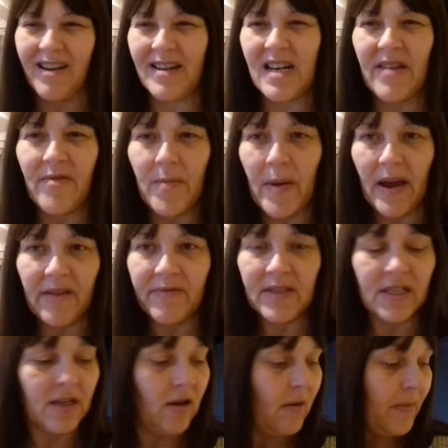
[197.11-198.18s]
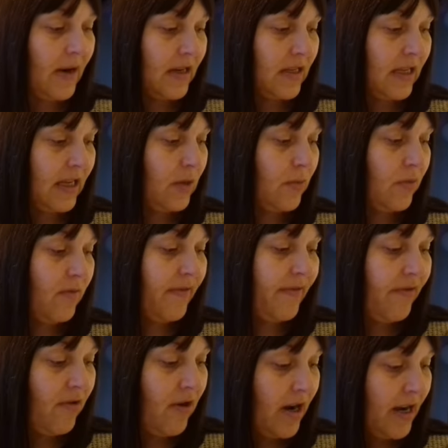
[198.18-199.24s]
I'd never pay for Starbucks. These were all
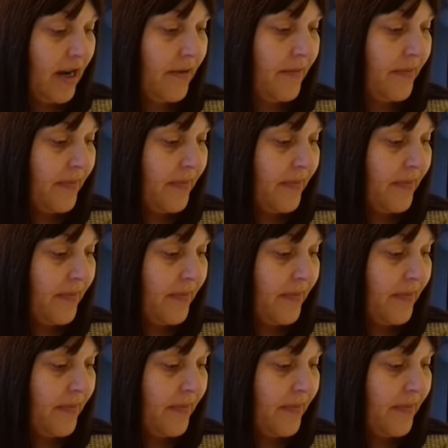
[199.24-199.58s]
free.